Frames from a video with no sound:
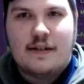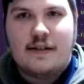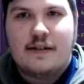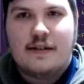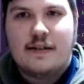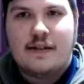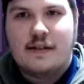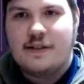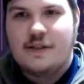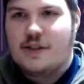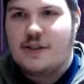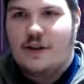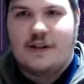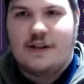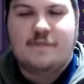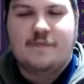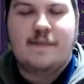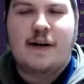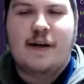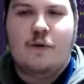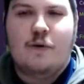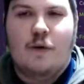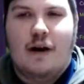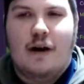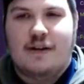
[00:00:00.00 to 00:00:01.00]
Sorry, it's been a
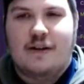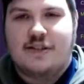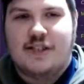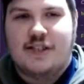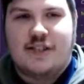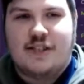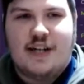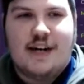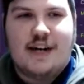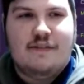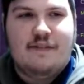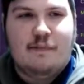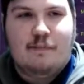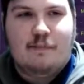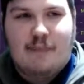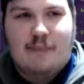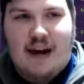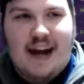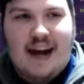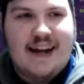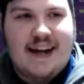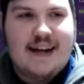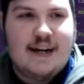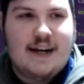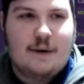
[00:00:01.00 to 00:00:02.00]
while since I even
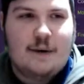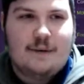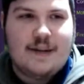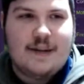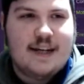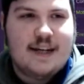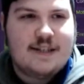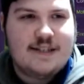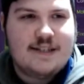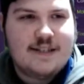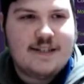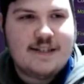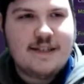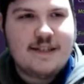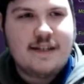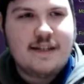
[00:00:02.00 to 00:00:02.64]
played on this.